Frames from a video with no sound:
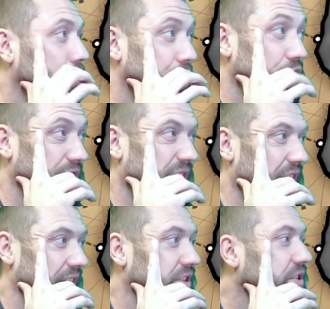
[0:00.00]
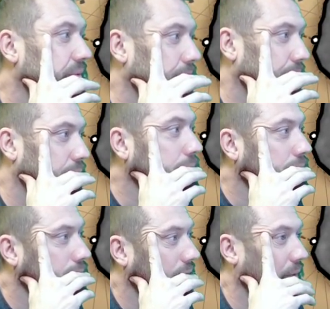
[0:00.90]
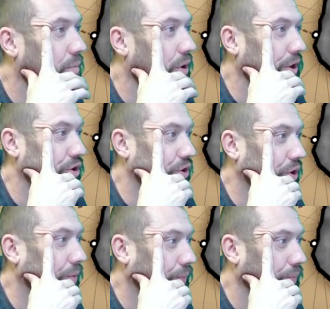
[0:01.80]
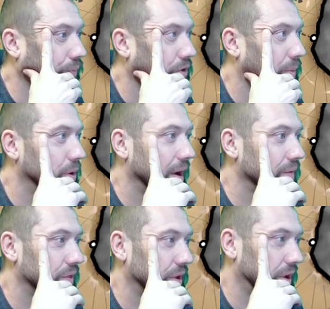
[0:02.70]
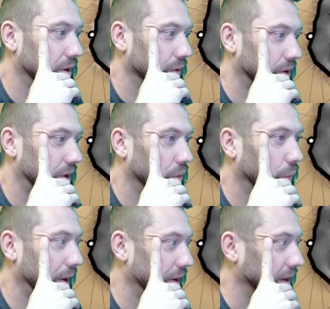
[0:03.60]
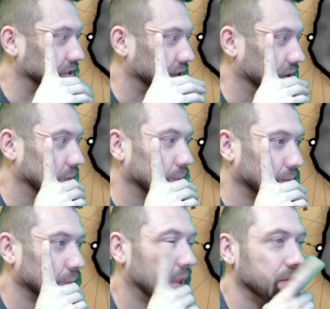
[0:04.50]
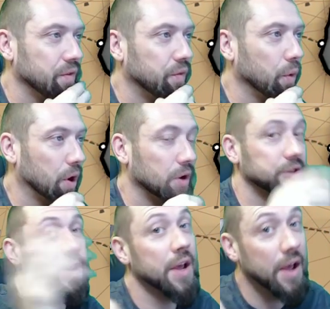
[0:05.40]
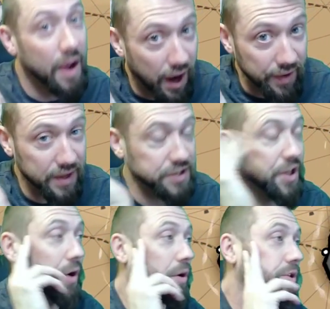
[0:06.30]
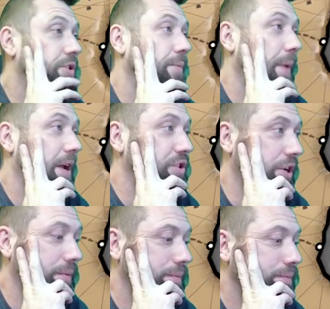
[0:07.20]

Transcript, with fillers: Just this. I'm pretty sure. So I put everything here and kill white next turn. Get their four cards, unless they also match in.